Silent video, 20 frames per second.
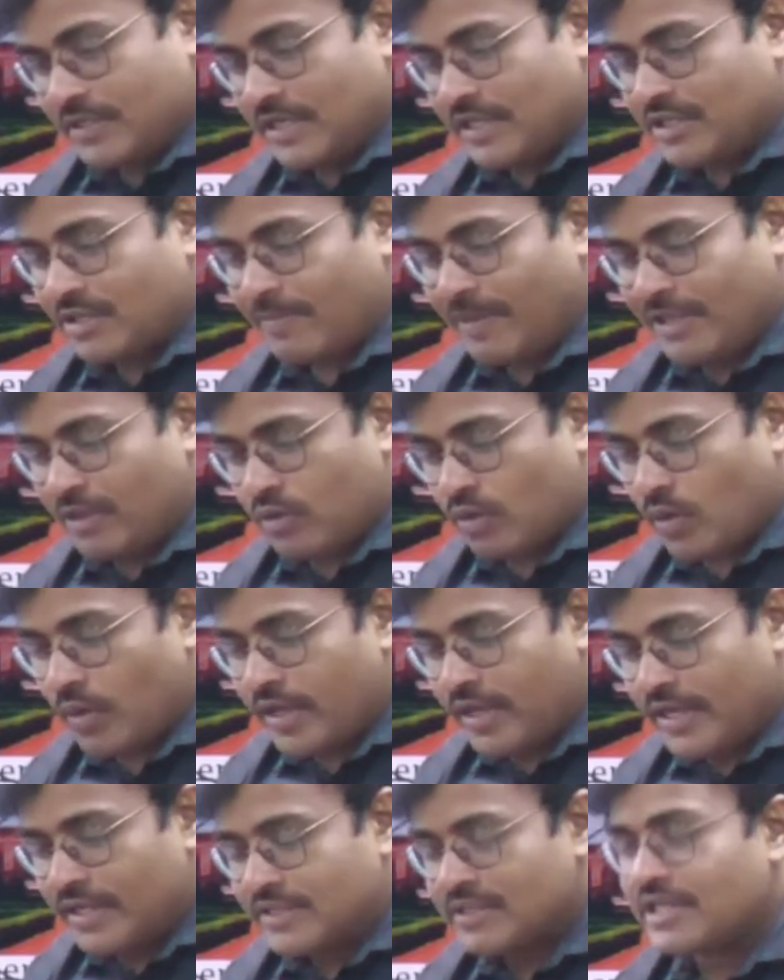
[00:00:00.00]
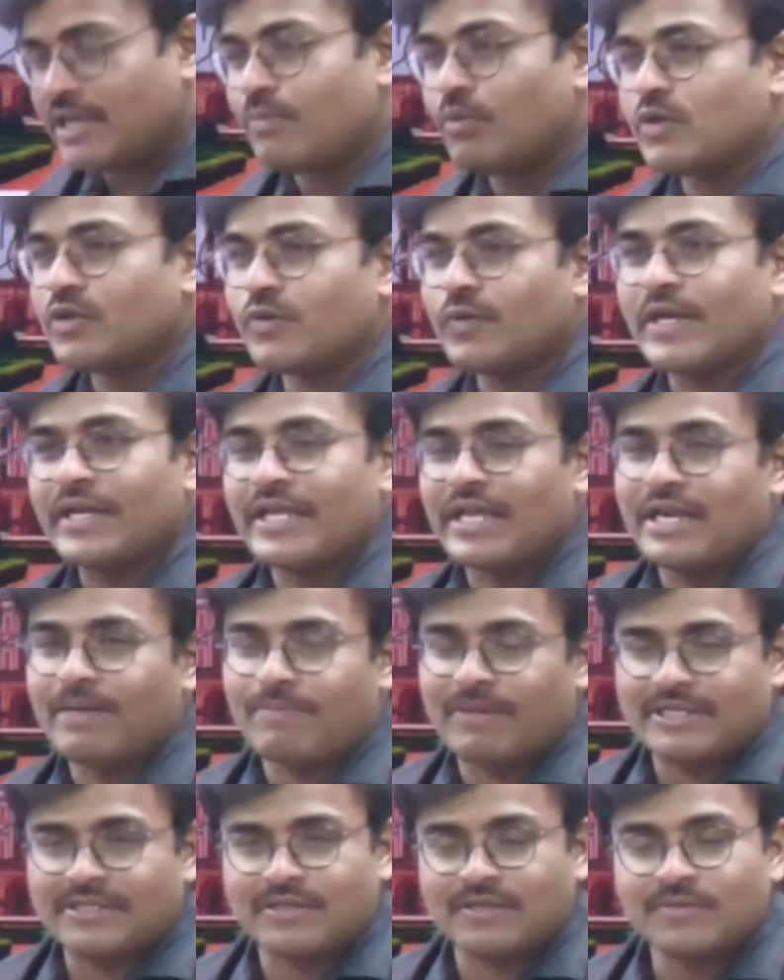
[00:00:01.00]
just by throwing history books, you can kill a
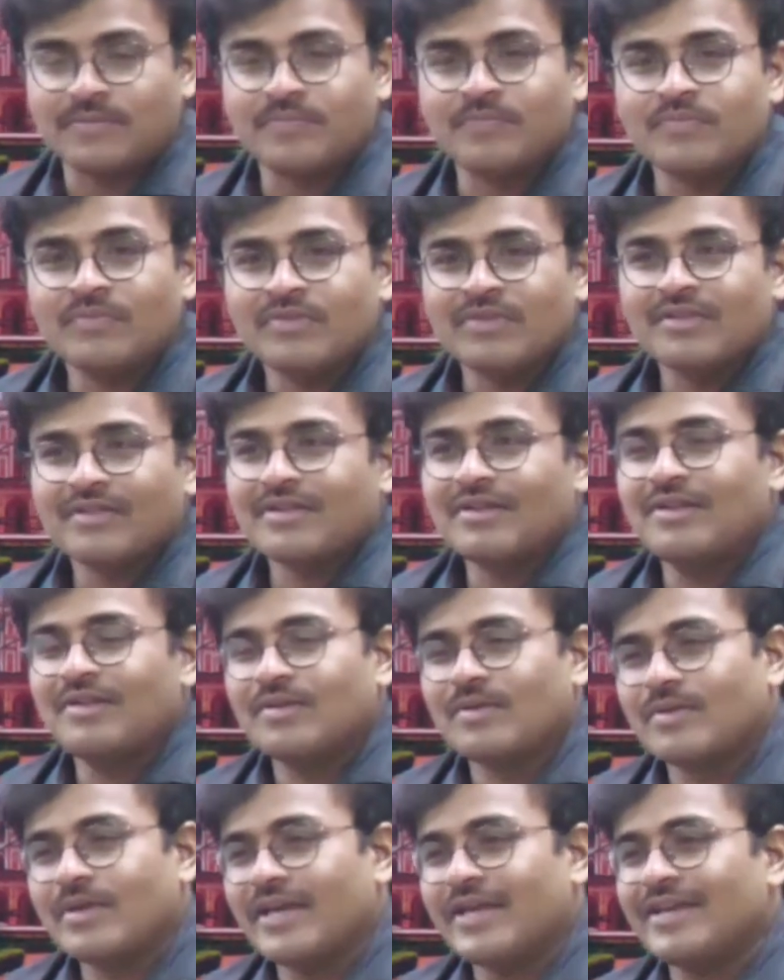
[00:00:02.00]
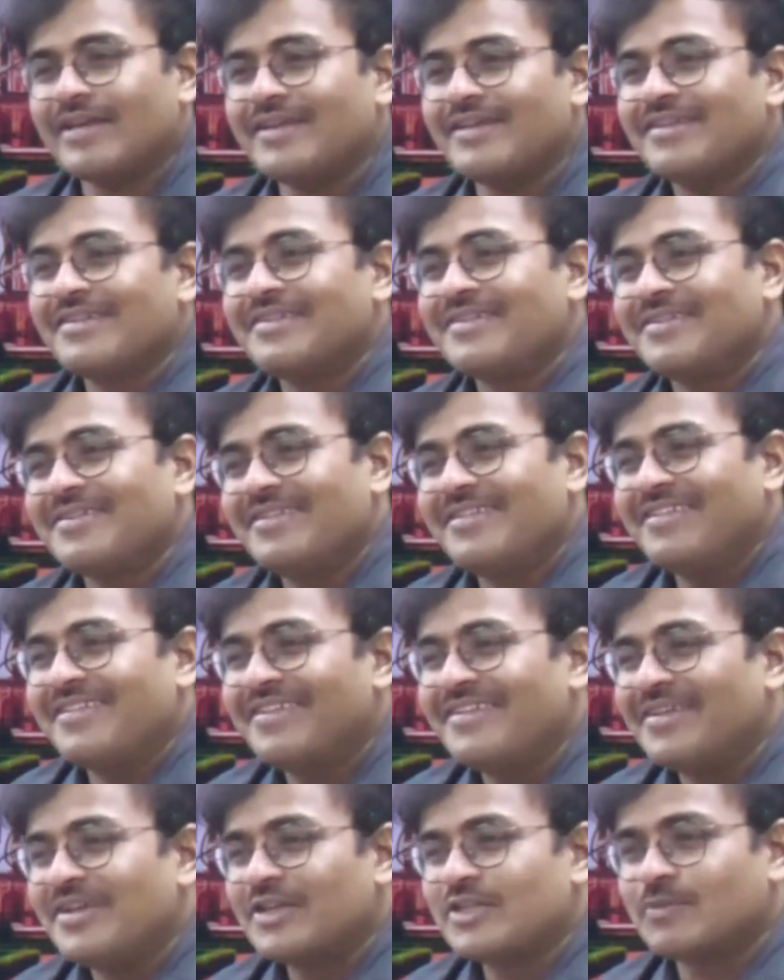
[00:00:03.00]
person. Okay,
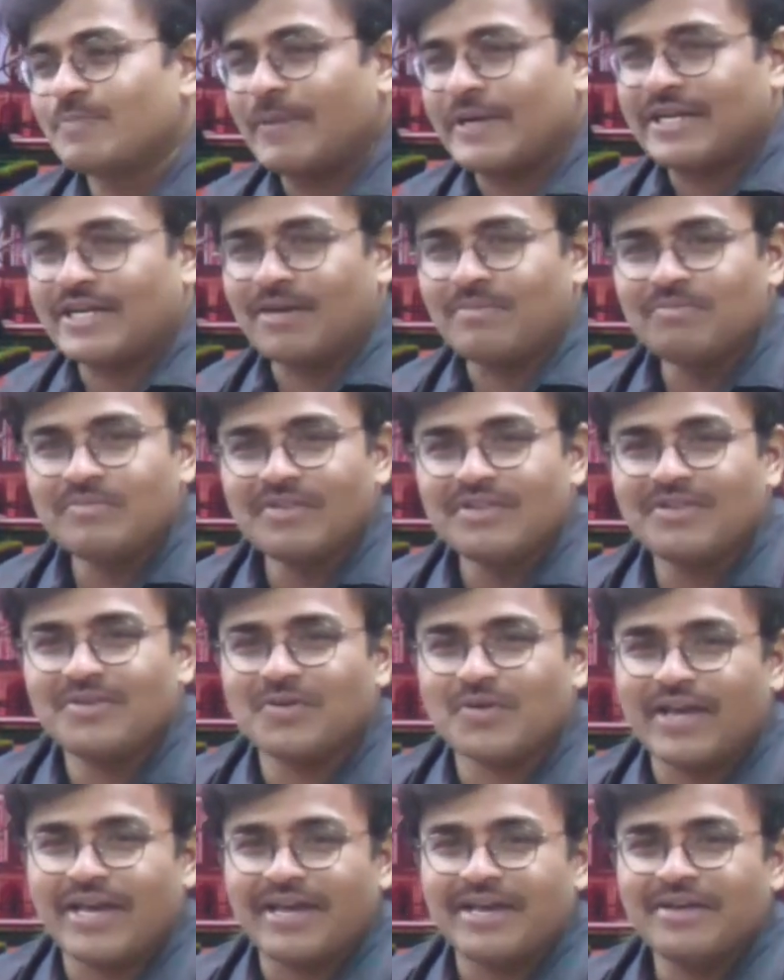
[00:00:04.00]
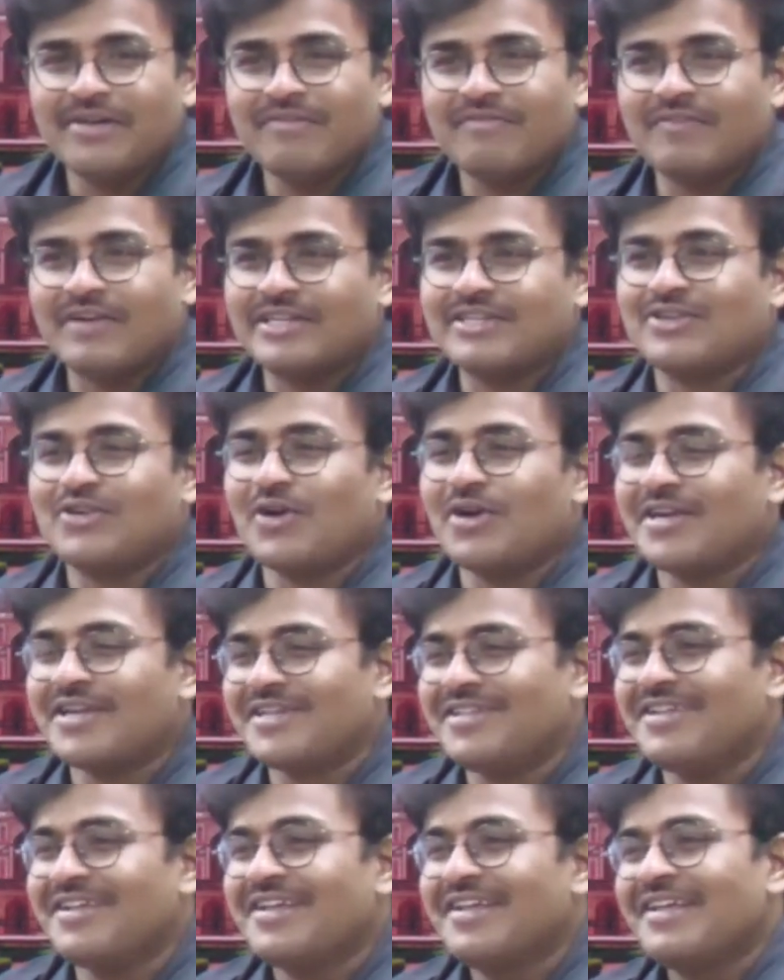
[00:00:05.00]
spectrum. Okay, first
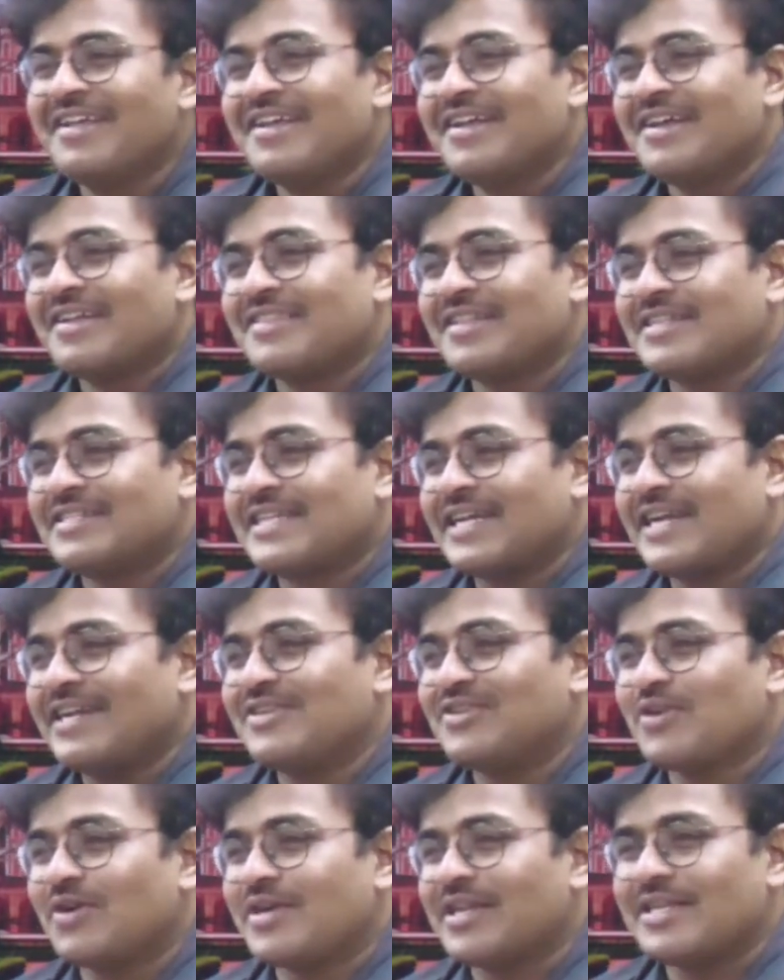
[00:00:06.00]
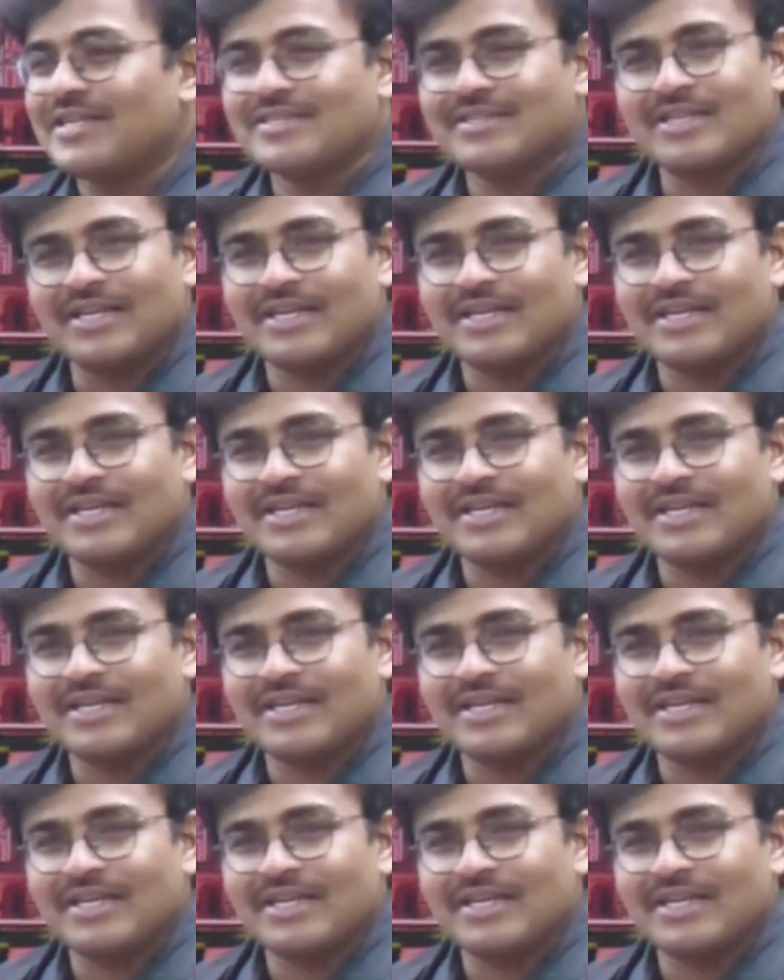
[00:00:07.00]
shot, then second shot is